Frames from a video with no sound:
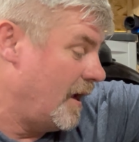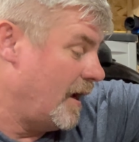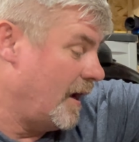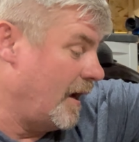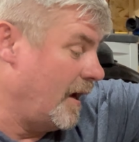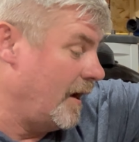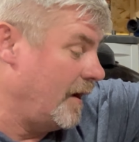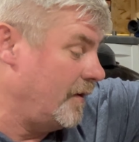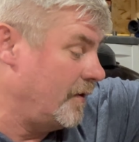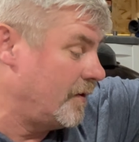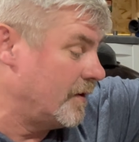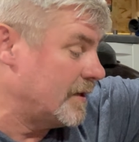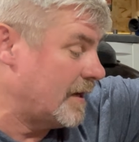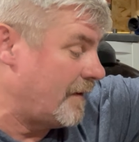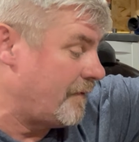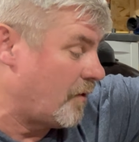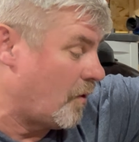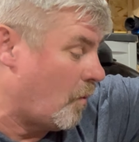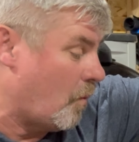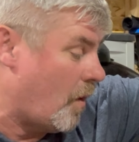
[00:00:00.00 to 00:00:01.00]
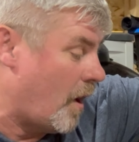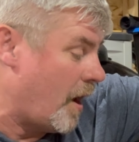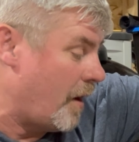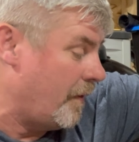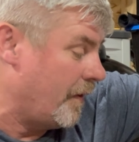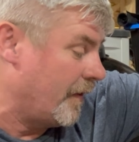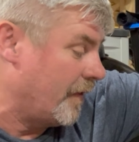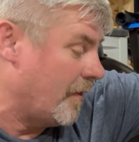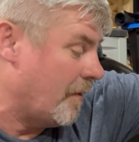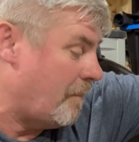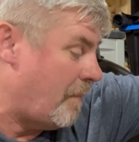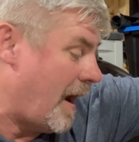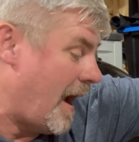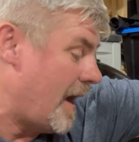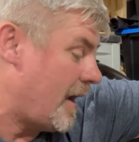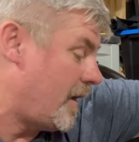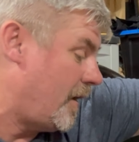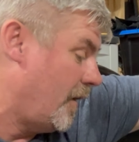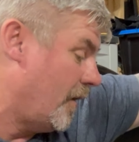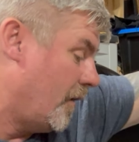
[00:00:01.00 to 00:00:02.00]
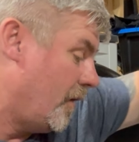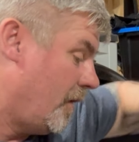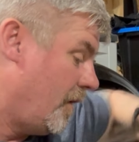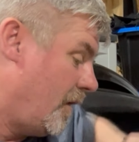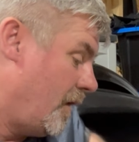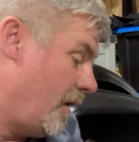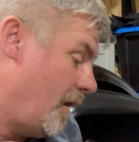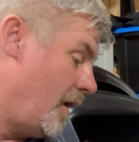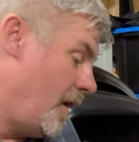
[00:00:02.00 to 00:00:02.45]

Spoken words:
and you're going to have your wiring in the back here.